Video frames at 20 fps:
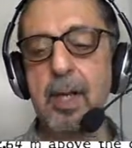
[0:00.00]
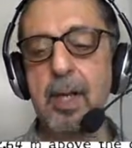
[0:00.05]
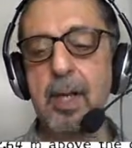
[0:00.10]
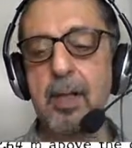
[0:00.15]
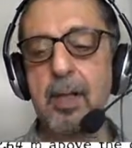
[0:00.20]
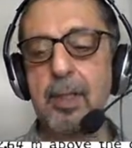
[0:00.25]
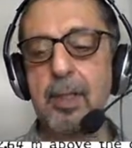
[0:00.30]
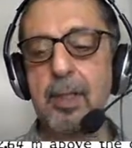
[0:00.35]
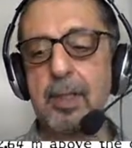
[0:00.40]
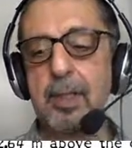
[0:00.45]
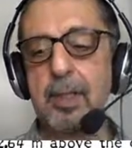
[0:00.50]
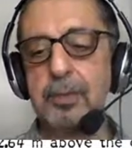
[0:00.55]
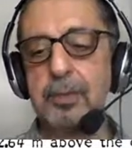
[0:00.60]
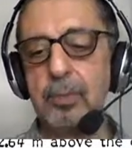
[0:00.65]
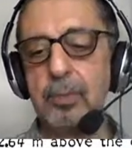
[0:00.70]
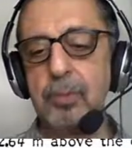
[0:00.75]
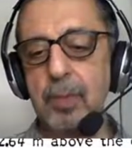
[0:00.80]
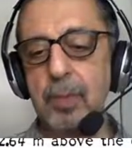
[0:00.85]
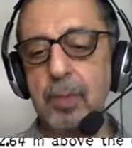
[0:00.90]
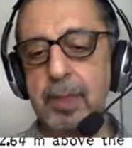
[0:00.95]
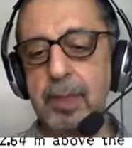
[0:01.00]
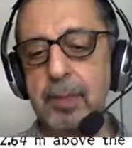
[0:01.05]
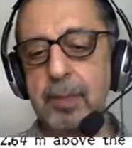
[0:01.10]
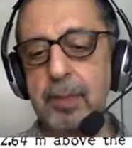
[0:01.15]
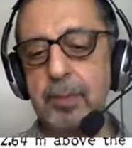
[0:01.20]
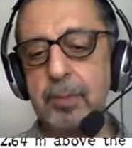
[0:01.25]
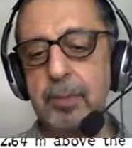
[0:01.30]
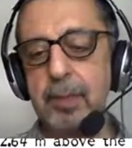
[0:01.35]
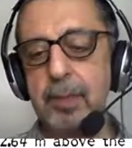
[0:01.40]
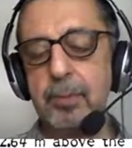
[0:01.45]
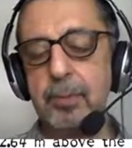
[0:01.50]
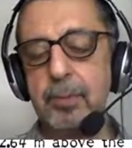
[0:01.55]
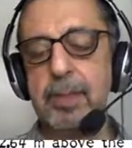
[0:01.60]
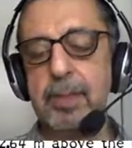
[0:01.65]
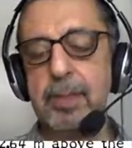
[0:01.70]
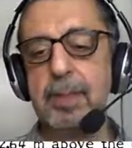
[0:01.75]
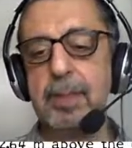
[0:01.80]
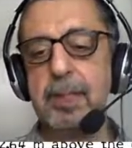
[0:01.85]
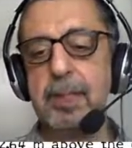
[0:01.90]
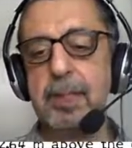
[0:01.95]
there is no liquid
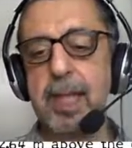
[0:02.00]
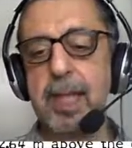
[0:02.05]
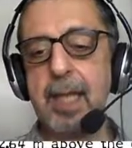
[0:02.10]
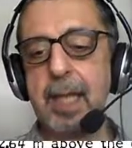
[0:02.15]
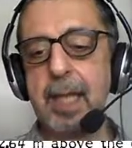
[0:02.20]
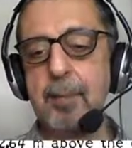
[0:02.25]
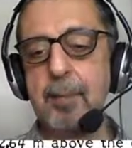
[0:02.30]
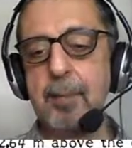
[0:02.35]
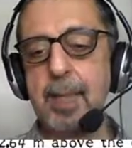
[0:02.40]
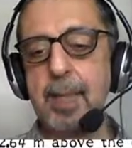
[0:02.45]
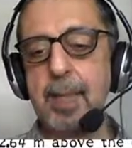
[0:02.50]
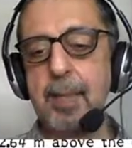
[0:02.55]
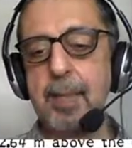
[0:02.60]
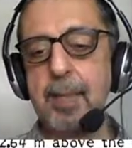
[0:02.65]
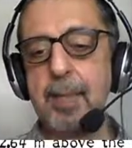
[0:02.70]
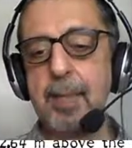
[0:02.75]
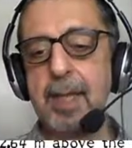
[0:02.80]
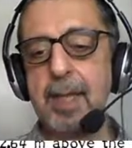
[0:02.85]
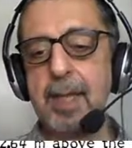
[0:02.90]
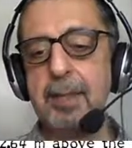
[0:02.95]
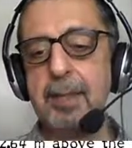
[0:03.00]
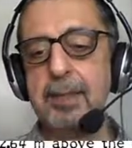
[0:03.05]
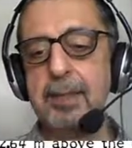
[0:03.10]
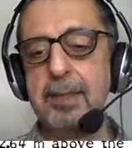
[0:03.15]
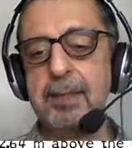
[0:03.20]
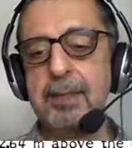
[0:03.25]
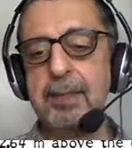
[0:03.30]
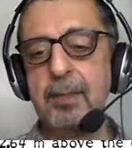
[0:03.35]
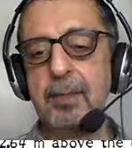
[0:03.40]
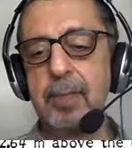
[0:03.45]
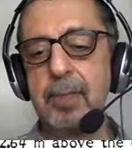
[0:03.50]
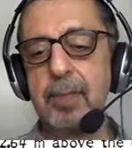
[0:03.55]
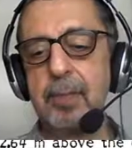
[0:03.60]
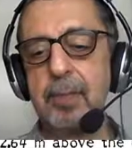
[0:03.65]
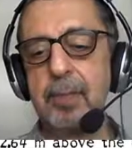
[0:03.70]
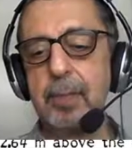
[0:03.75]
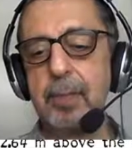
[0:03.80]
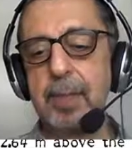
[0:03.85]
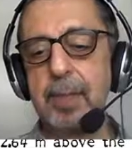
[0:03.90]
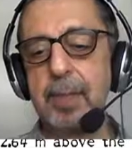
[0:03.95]
within the air pipe and the sounding
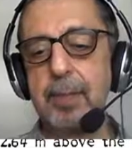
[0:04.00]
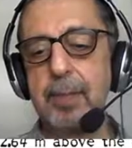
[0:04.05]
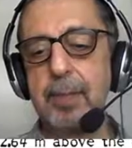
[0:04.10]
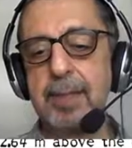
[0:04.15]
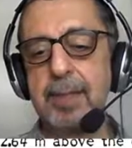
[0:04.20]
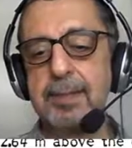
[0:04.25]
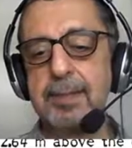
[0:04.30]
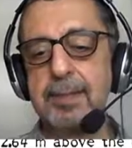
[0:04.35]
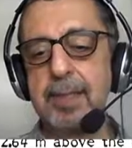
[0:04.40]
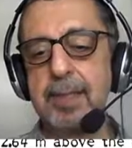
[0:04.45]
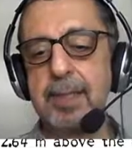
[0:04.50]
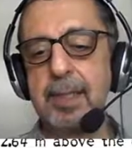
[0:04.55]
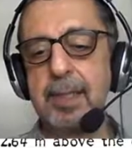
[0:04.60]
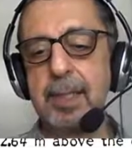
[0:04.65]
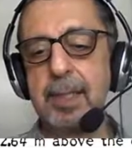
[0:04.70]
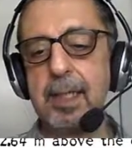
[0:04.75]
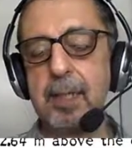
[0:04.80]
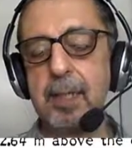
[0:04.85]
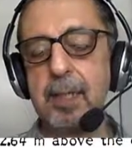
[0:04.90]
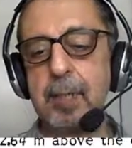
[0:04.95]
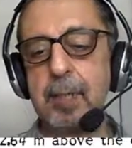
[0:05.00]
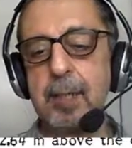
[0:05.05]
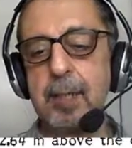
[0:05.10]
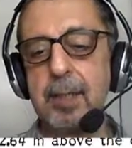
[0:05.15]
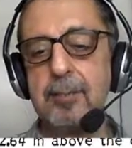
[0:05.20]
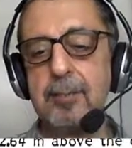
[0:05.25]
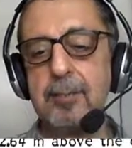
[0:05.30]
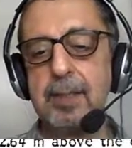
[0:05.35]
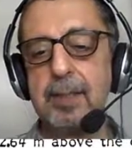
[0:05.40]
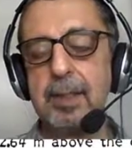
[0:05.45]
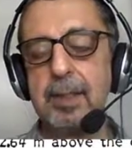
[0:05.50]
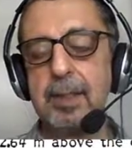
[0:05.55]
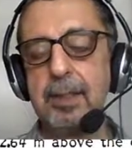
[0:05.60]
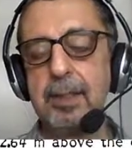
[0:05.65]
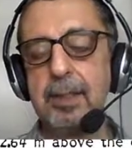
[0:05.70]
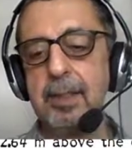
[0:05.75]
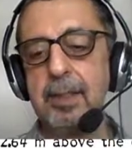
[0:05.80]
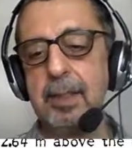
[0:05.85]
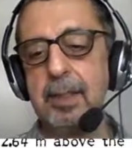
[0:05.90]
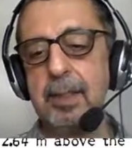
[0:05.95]
pipe extending above the
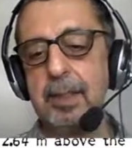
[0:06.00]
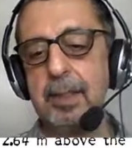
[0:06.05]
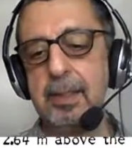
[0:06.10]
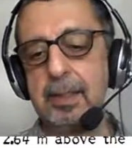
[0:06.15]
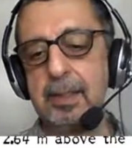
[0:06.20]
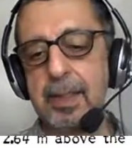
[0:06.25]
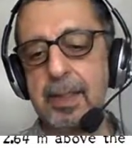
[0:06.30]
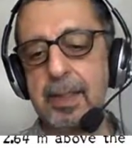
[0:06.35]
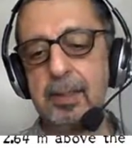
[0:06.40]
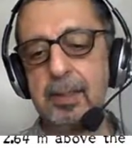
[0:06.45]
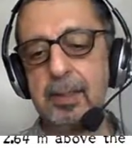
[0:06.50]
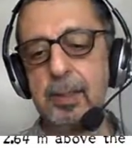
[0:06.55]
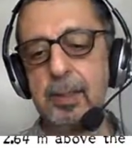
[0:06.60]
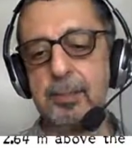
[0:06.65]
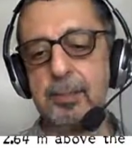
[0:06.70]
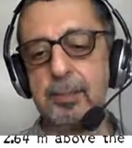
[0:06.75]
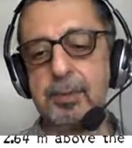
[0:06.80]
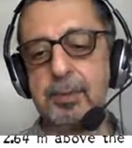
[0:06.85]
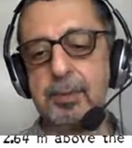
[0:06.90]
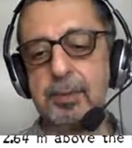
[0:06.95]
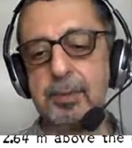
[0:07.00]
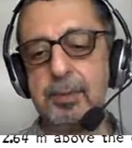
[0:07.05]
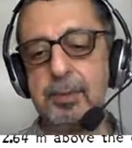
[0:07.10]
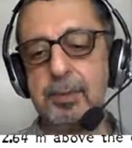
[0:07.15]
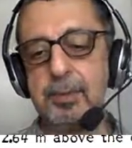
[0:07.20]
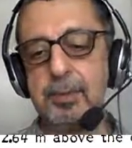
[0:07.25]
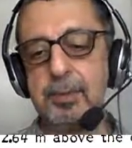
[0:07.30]
tank tops.